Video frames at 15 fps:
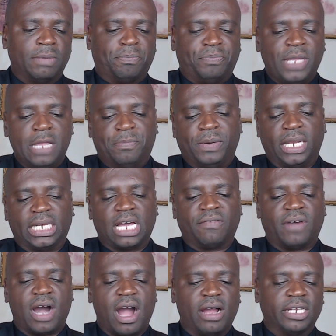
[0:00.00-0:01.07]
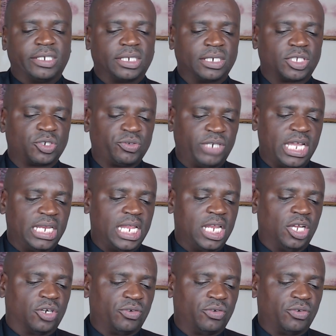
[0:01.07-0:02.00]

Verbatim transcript: people and have hearts trained in